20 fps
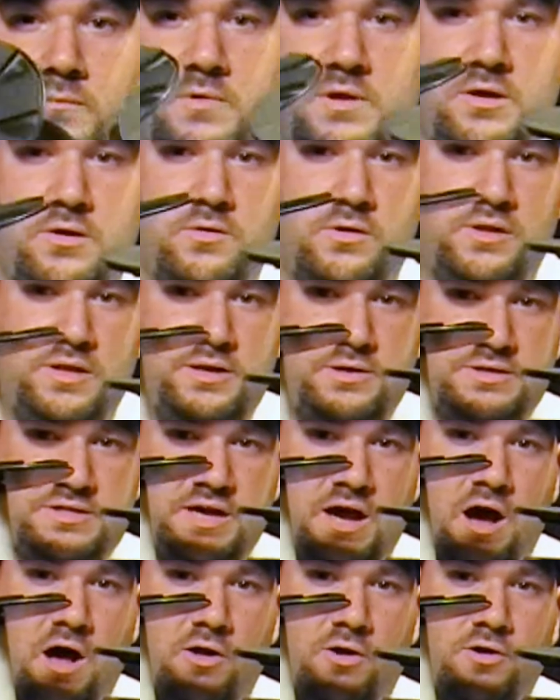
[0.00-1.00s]
you know, a little
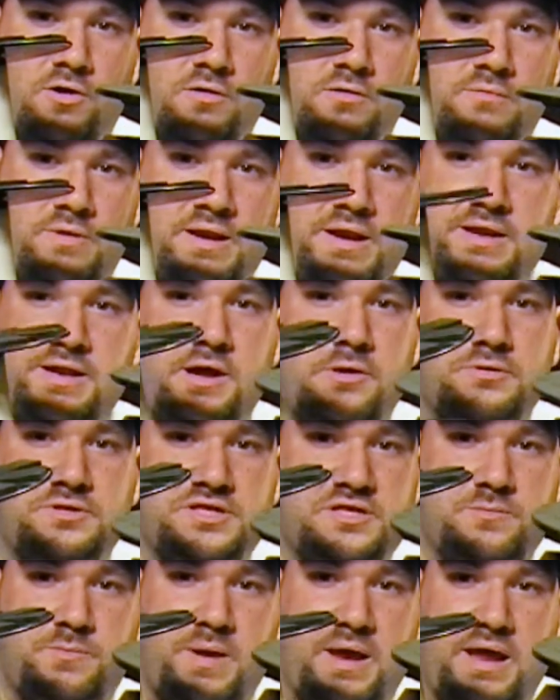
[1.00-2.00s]
taller, and it don't
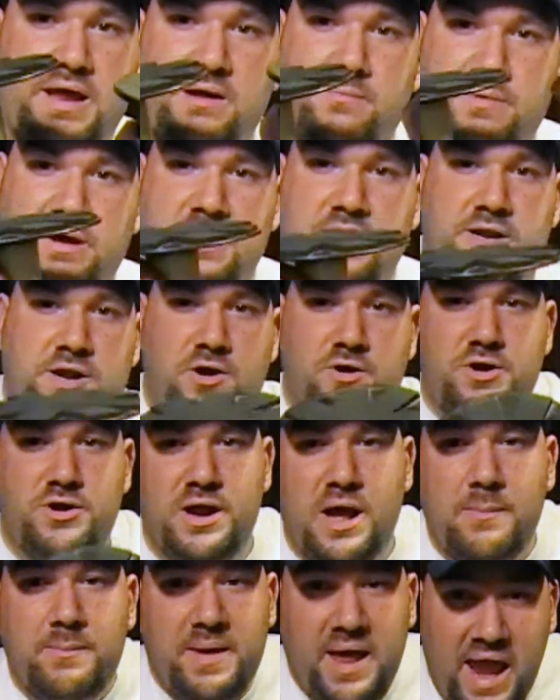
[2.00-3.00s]
spin, but you know, you're
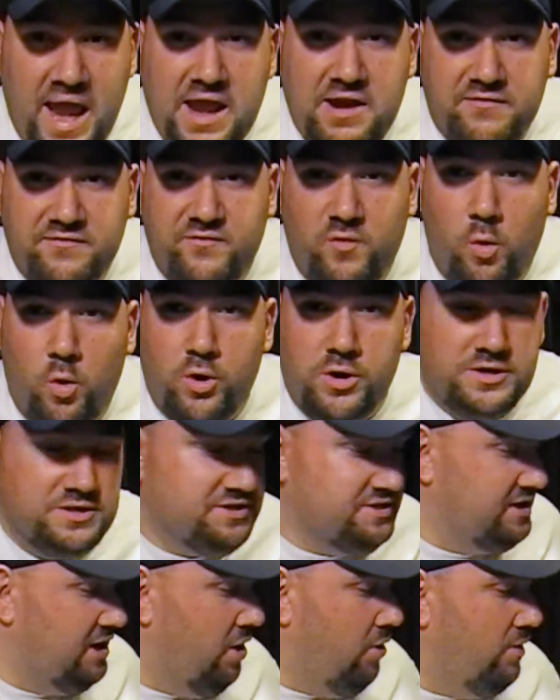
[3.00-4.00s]
not paying for it.
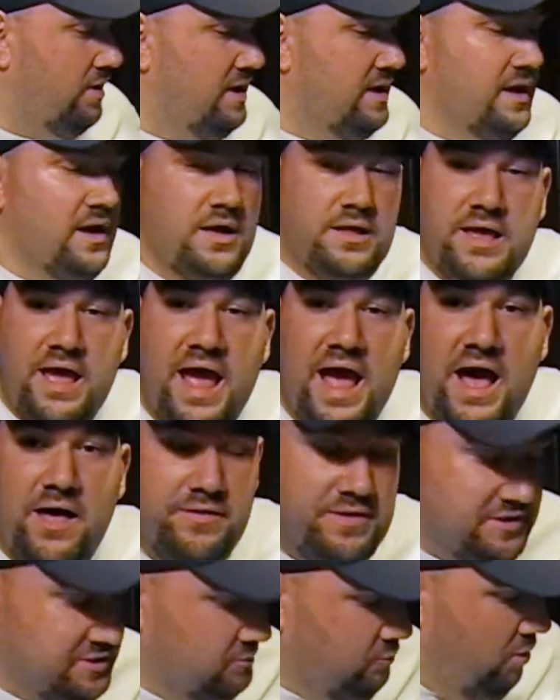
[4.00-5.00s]
So
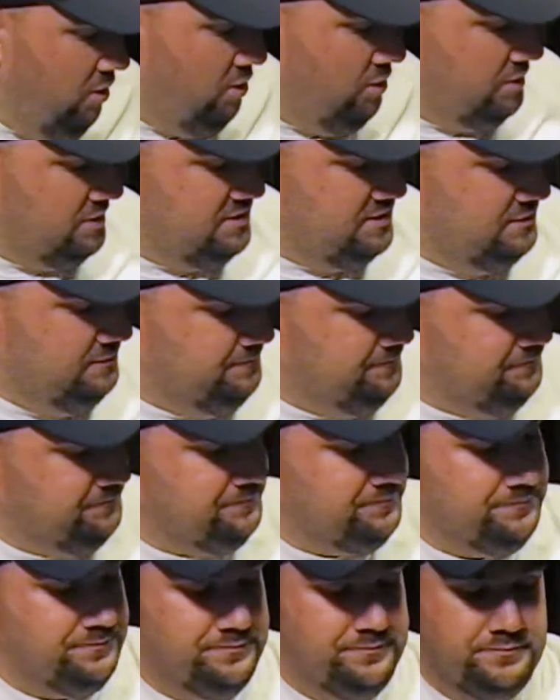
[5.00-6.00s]
how this works
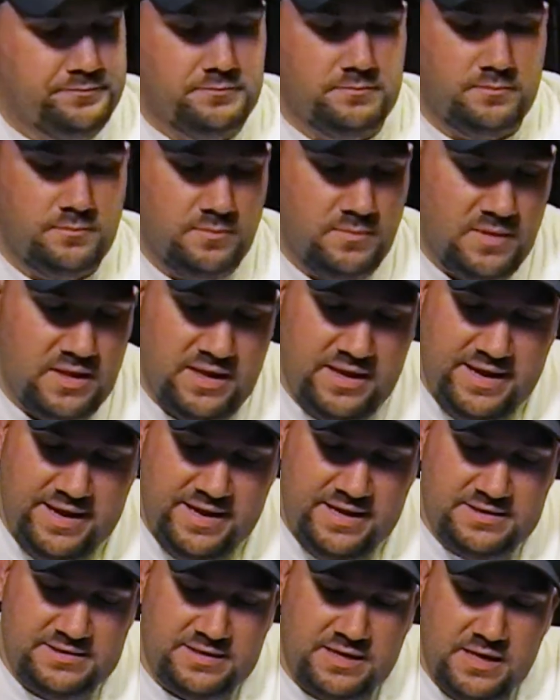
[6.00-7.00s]

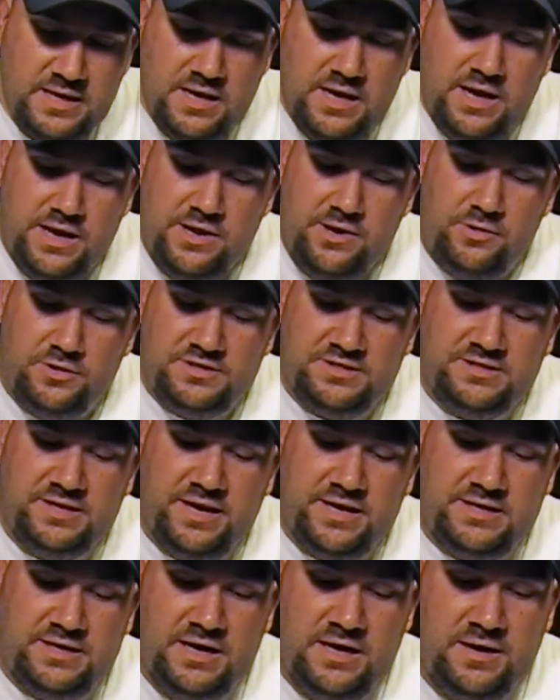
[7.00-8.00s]
is you'll
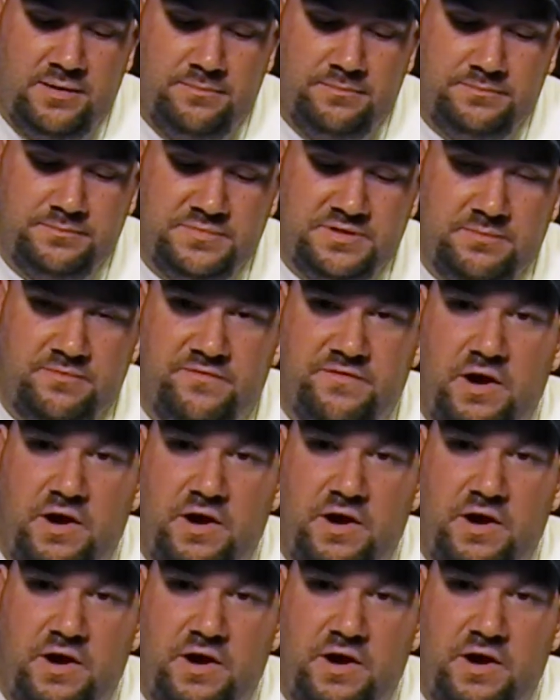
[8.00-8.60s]
stick um, some